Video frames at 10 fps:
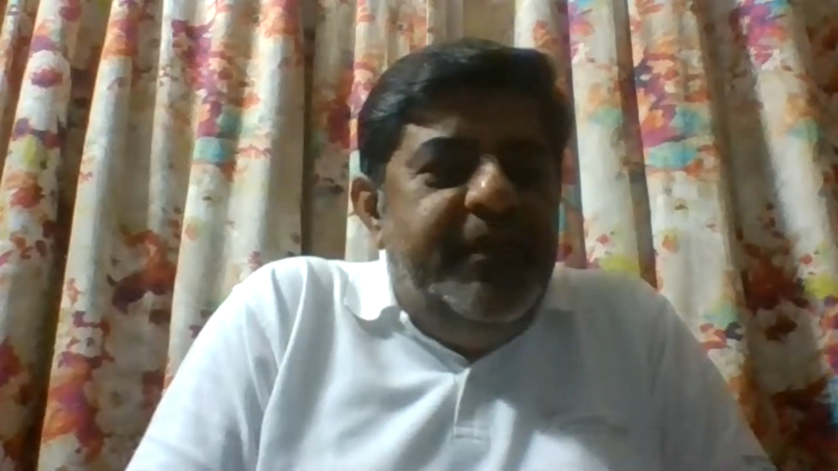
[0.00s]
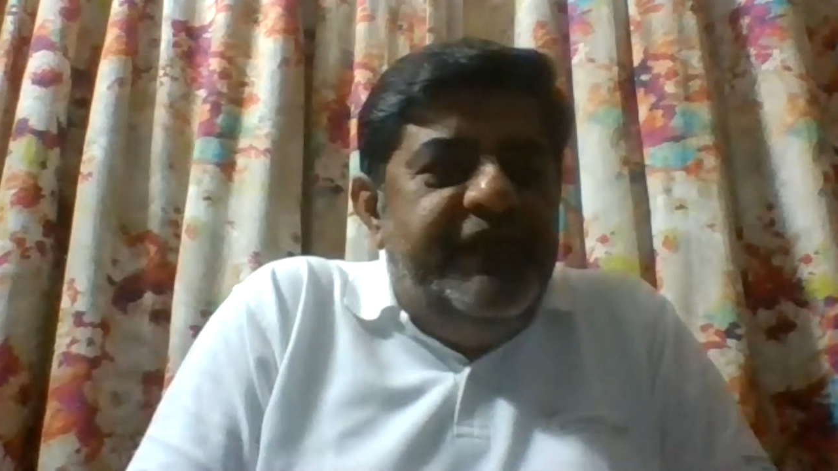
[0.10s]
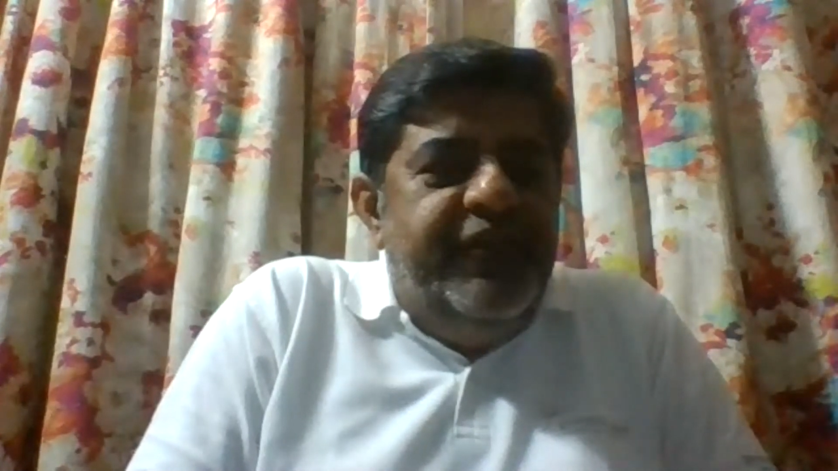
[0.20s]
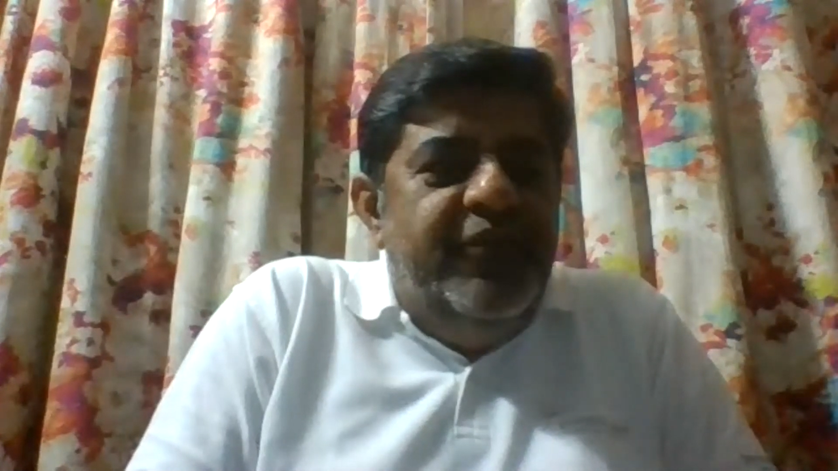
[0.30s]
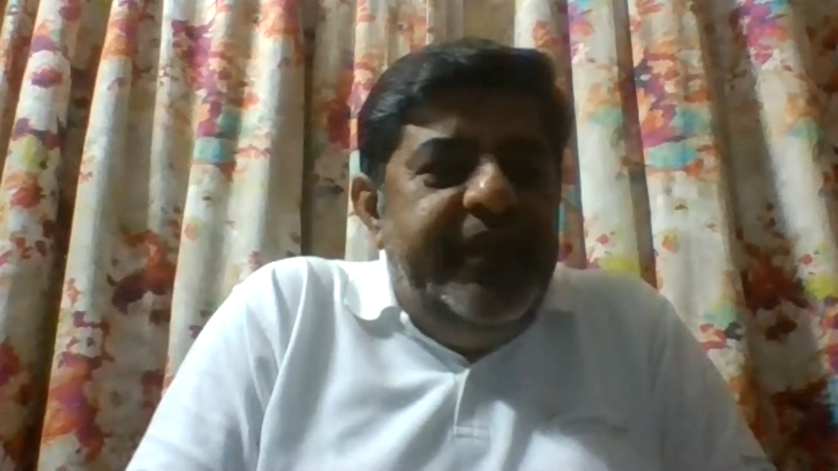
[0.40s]

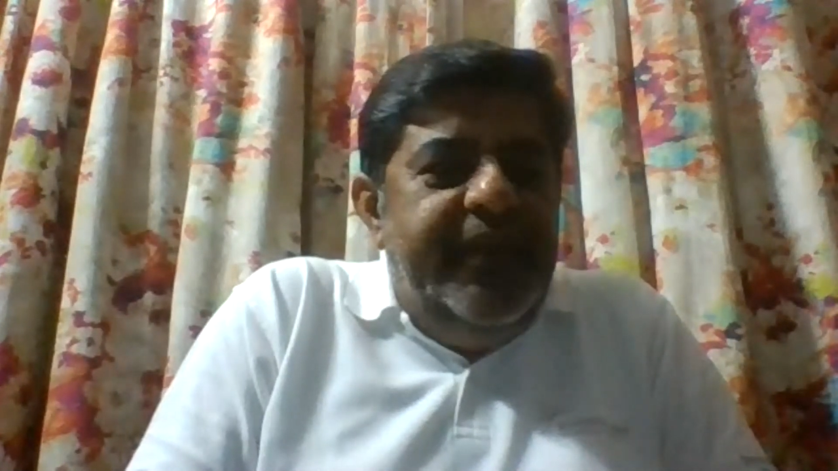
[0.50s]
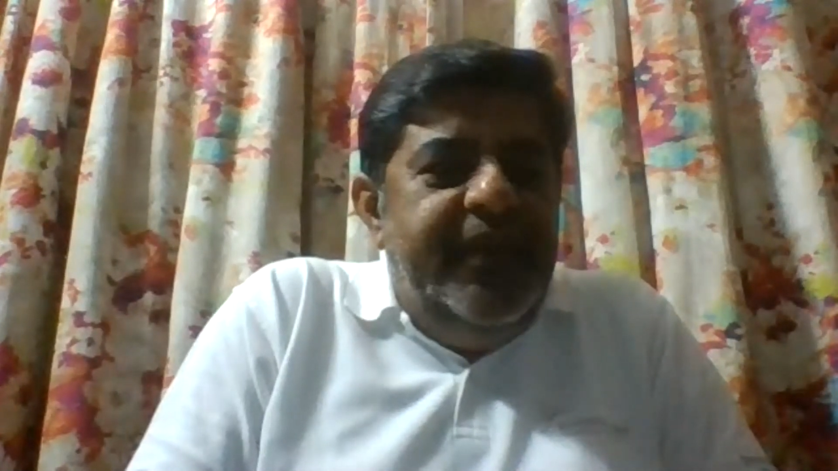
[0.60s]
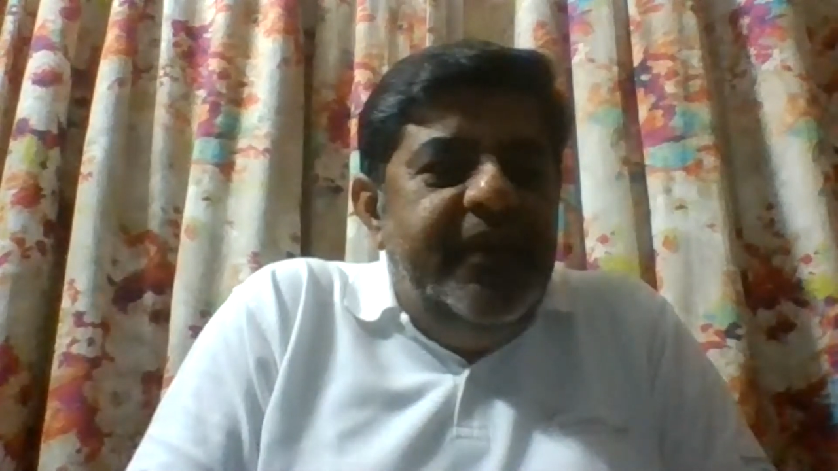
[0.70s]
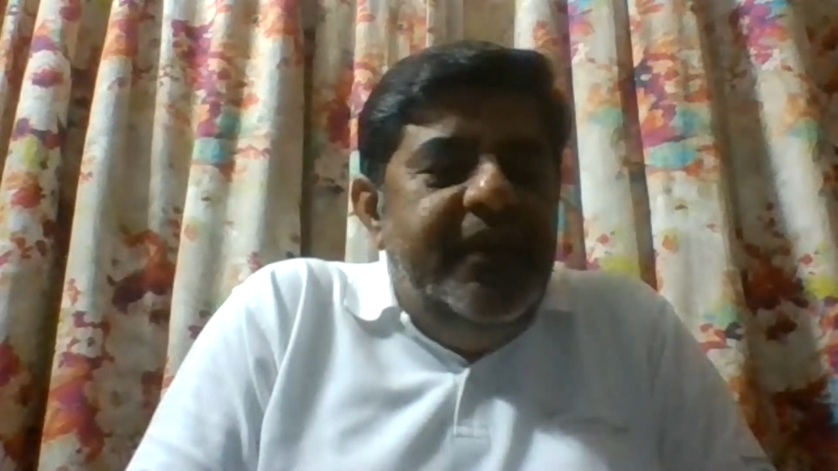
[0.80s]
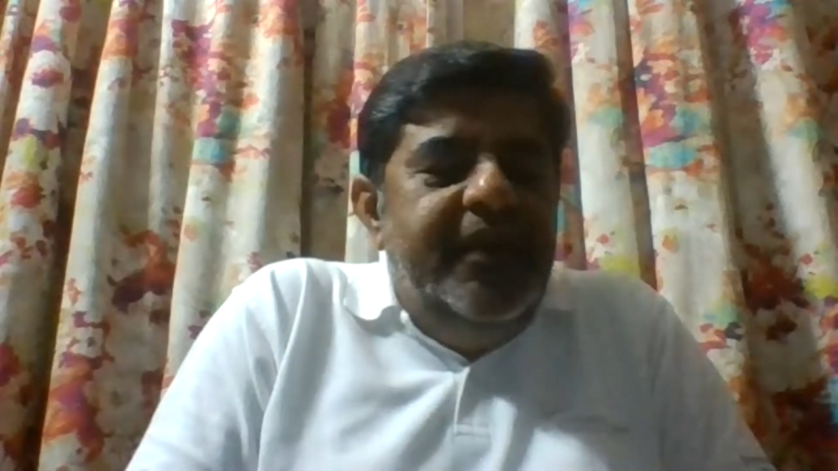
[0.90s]
before
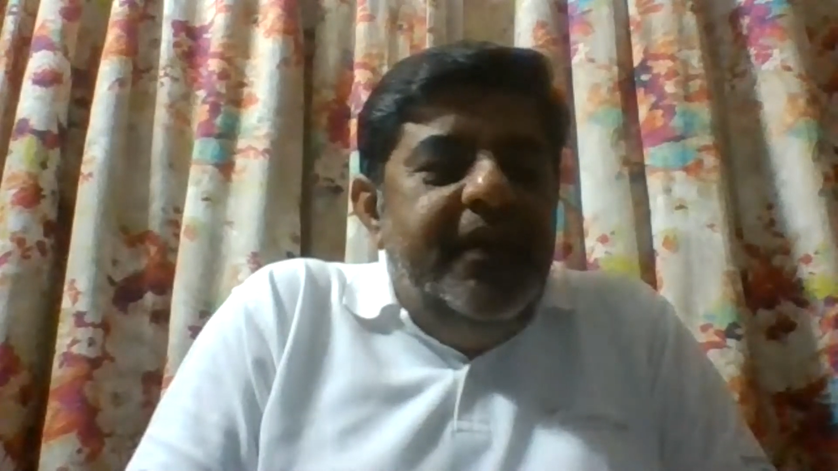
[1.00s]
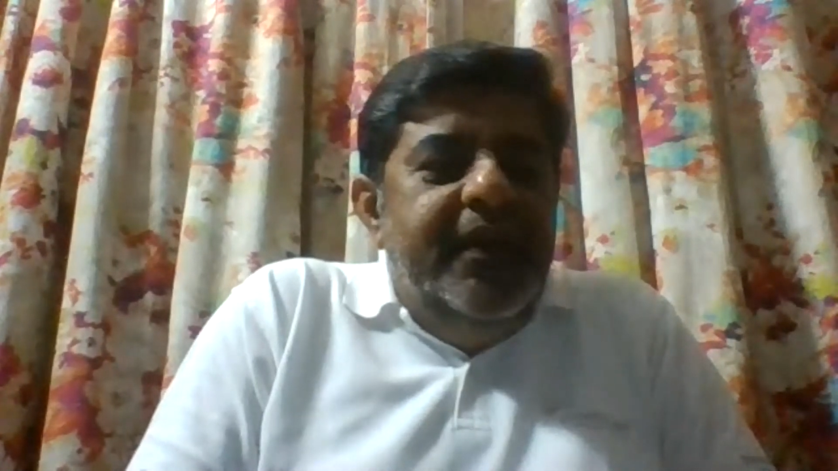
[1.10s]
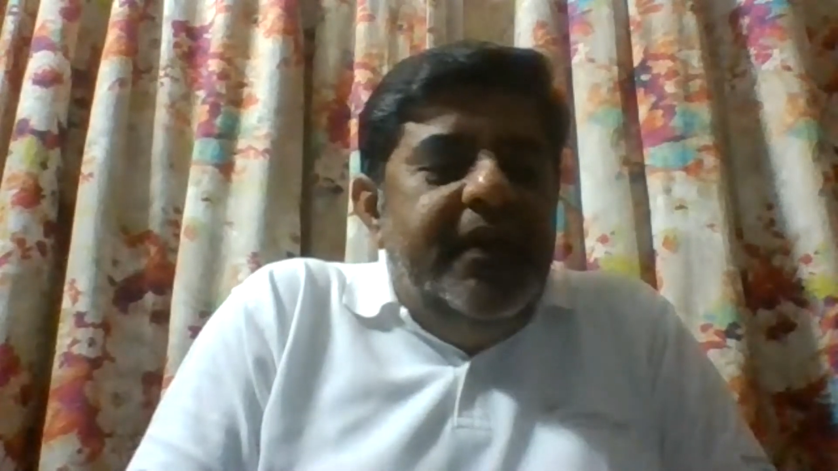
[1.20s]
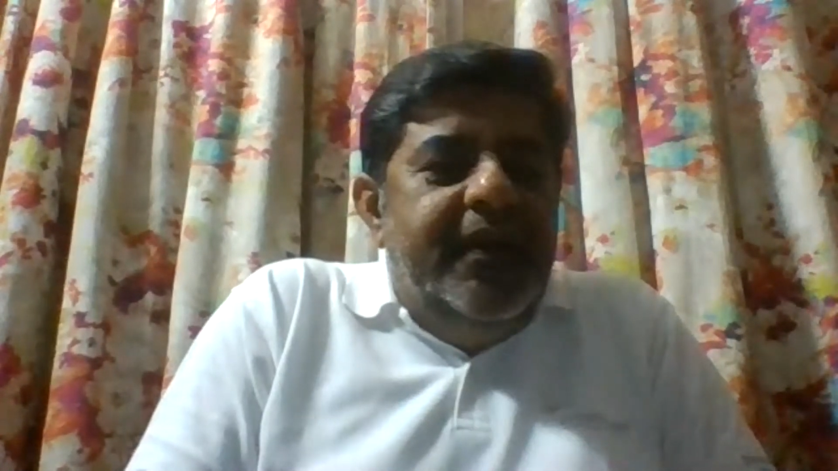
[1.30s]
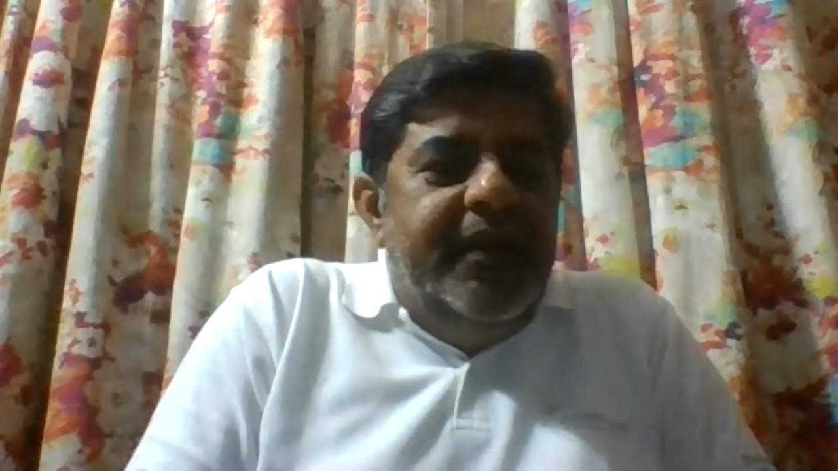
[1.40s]
we
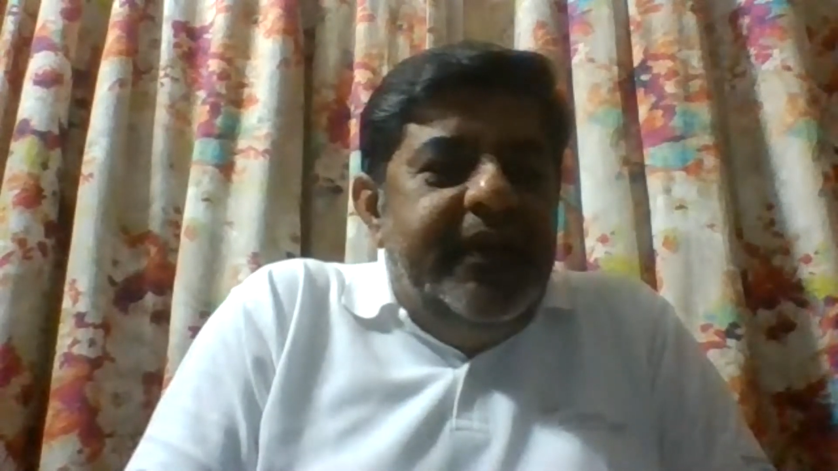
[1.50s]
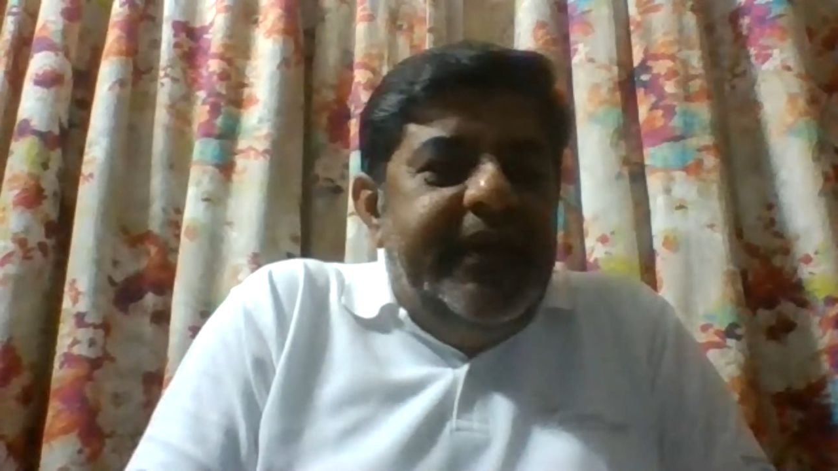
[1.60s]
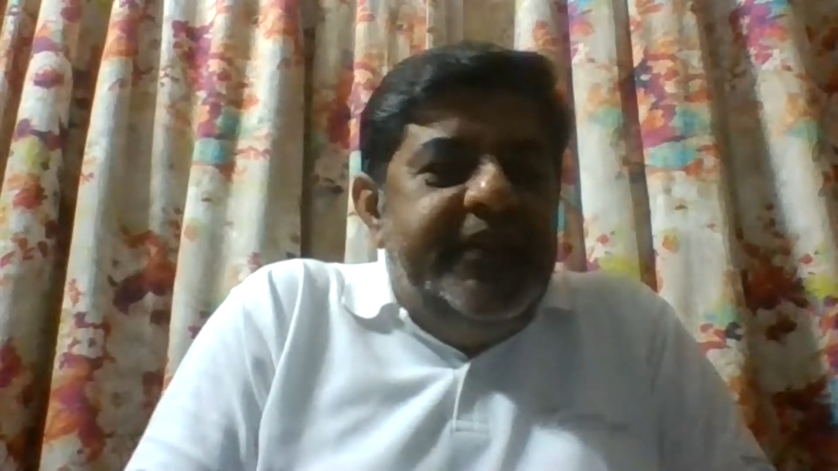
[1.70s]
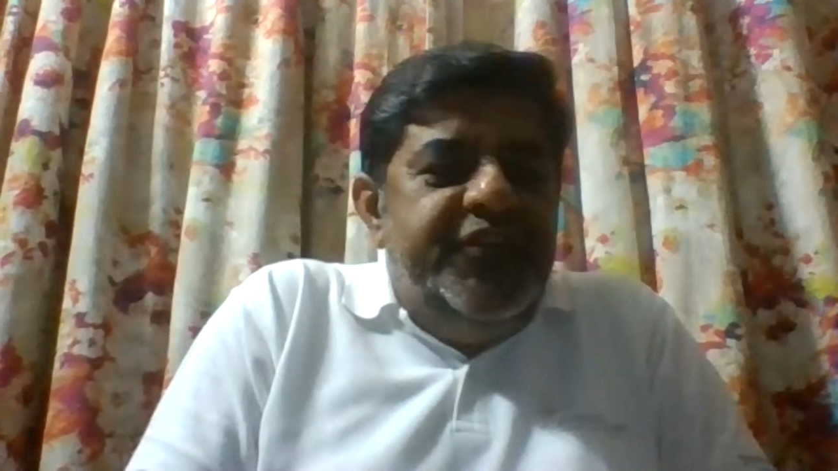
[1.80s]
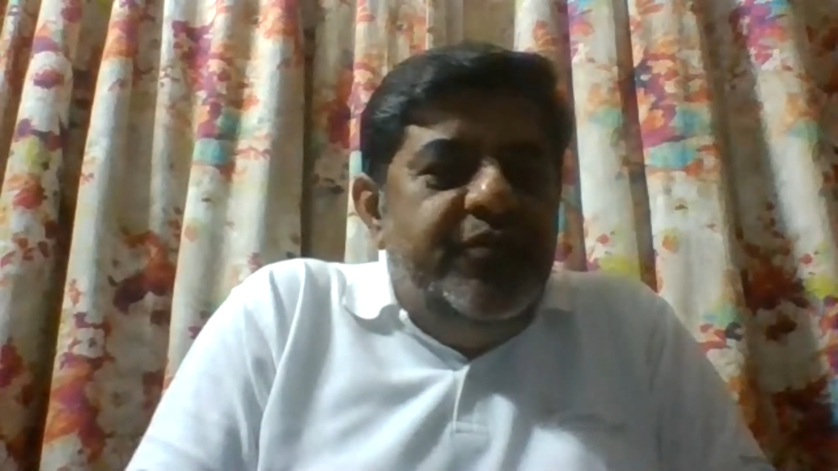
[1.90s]

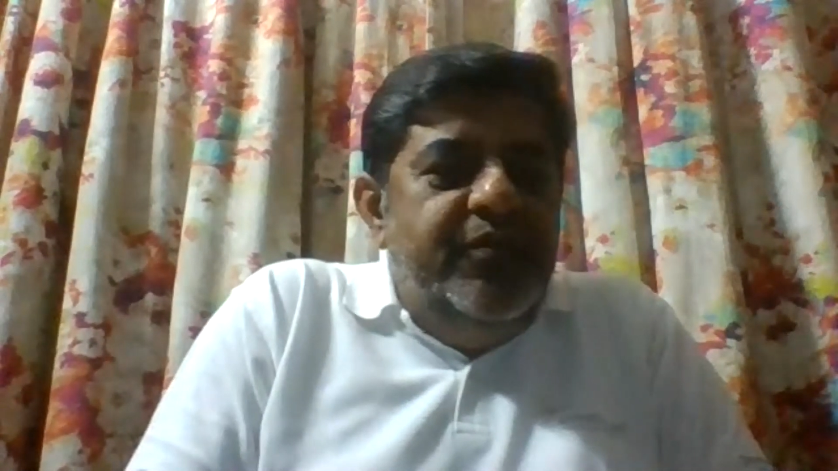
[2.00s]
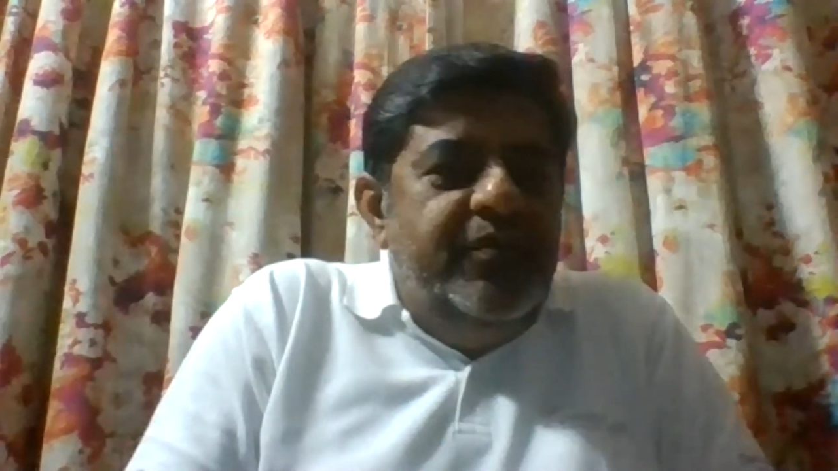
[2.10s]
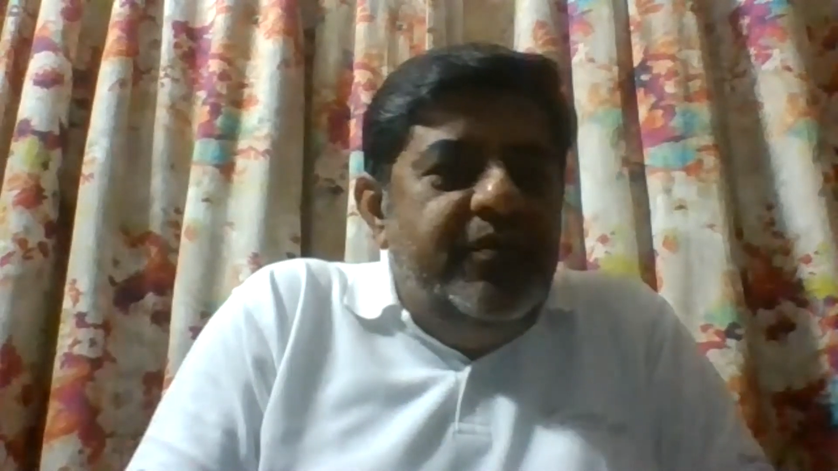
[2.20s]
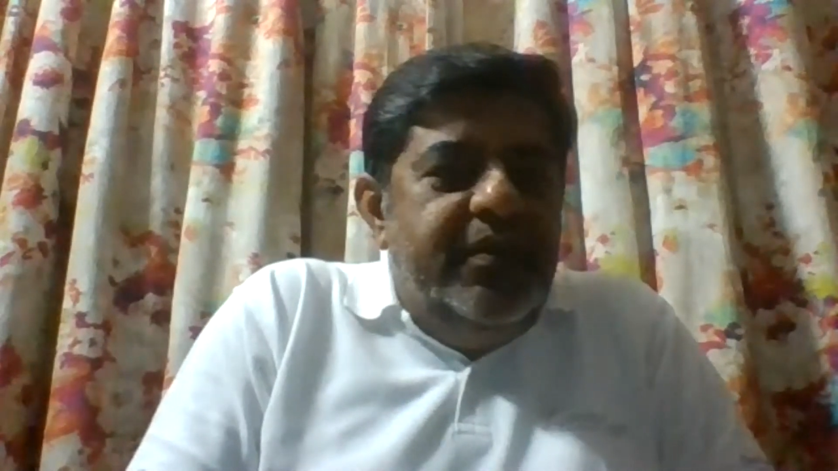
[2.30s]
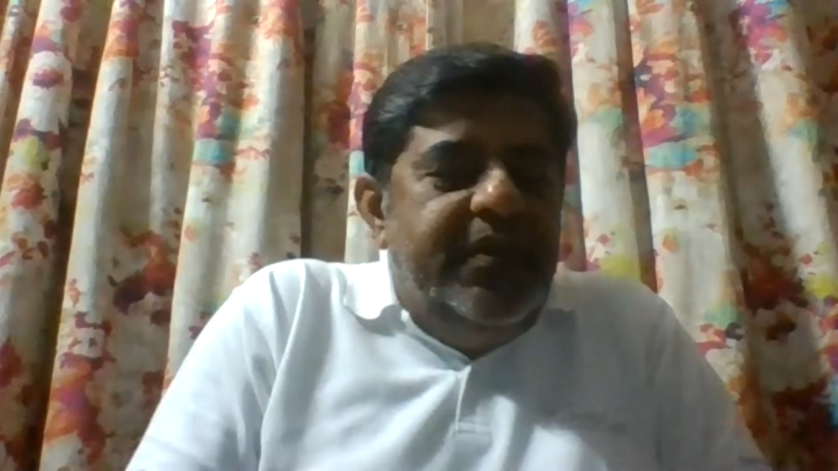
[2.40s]
get
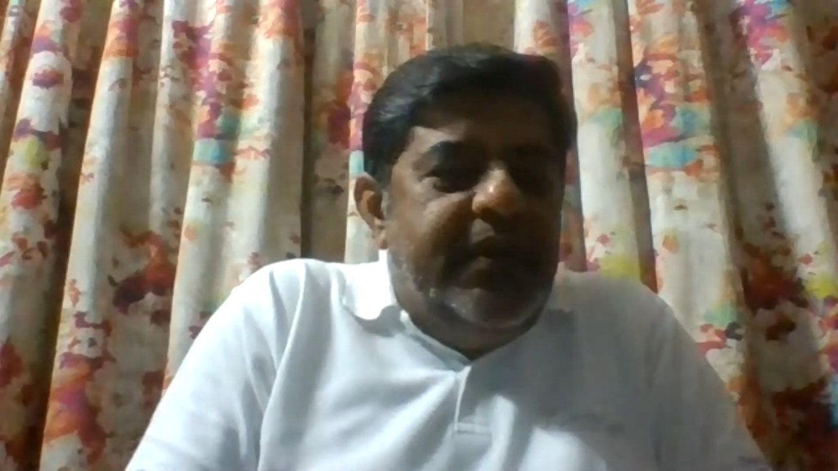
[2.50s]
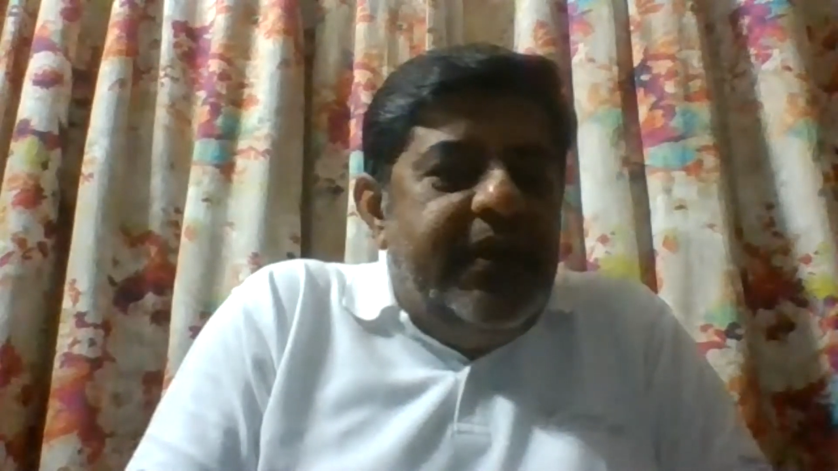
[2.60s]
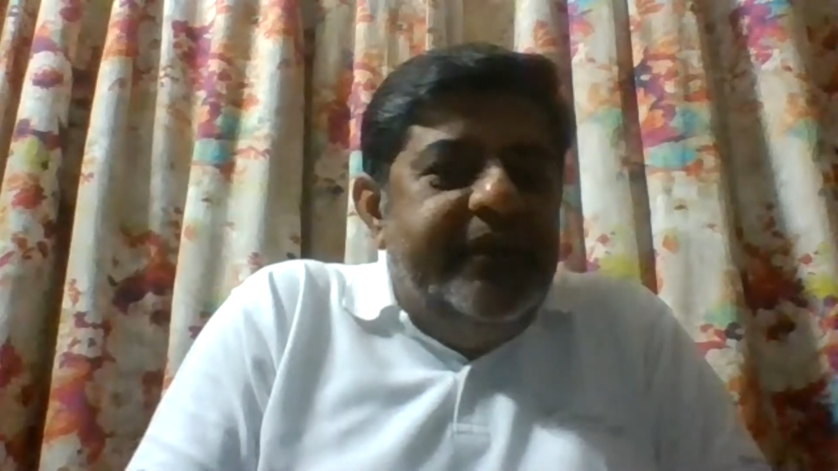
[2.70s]
to